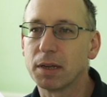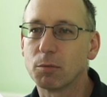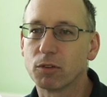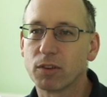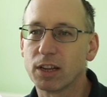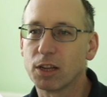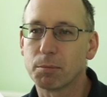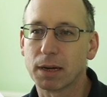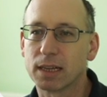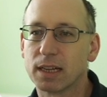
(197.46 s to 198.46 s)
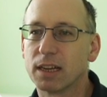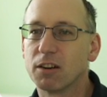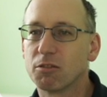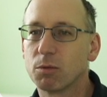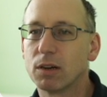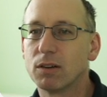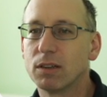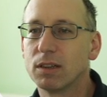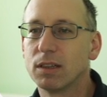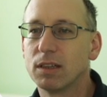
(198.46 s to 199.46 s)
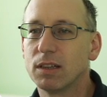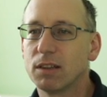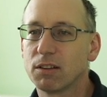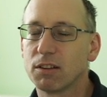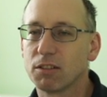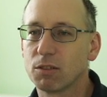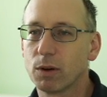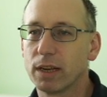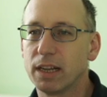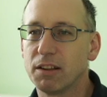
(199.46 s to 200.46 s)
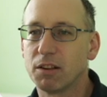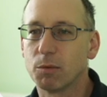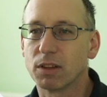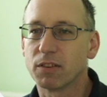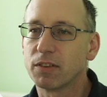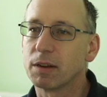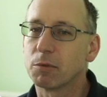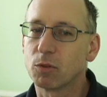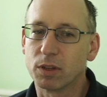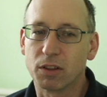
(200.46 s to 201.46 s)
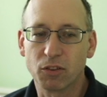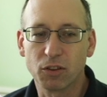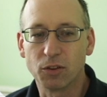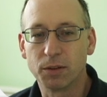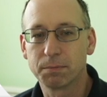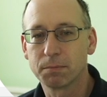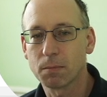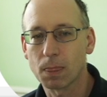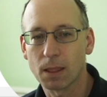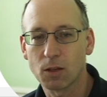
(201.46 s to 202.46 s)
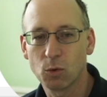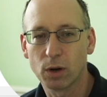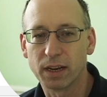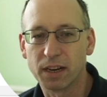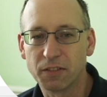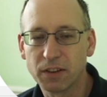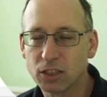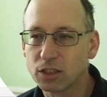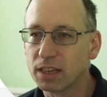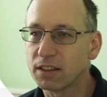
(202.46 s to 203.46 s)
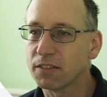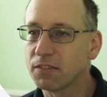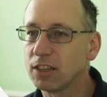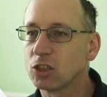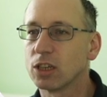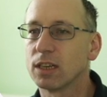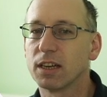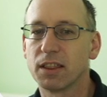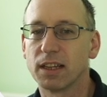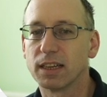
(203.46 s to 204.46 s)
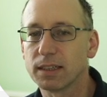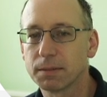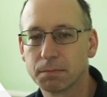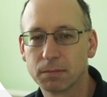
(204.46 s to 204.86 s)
will take you back again as well. So it's quite an easy one to flip between the two. Quite a neat feature, I think.